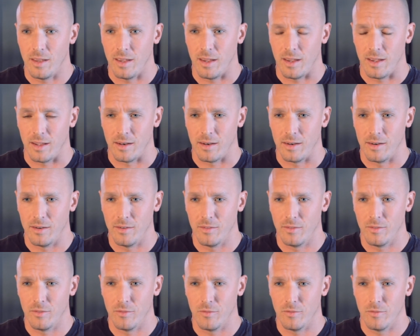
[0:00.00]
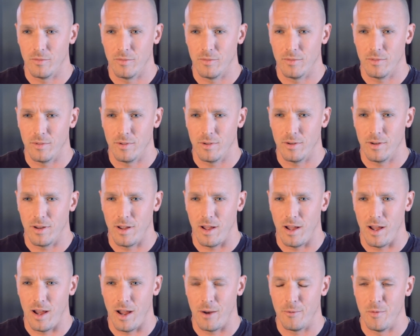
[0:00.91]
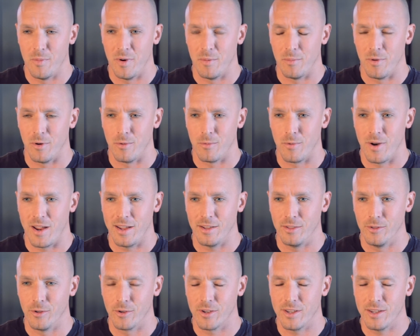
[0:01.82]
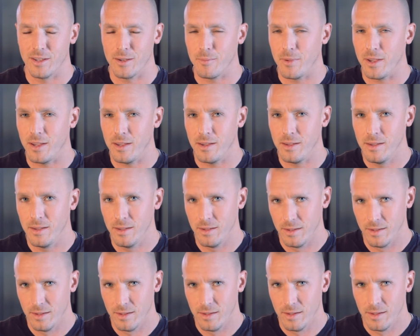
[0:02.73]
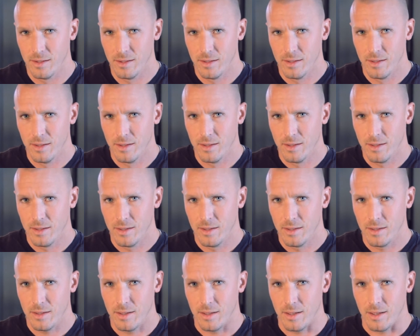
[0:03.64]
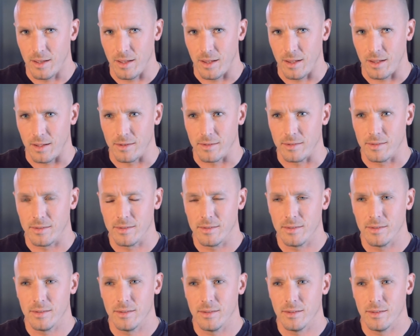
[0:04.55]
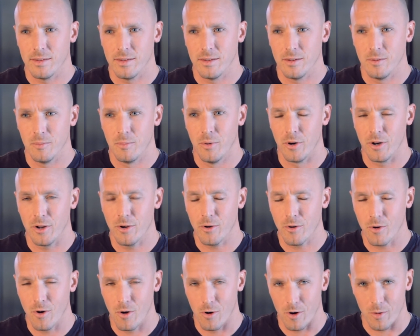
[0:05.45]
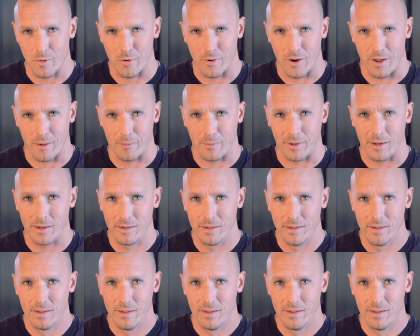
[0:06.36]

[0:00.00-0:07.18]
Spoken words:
and I remember Ray looking at me and putting her arm around me.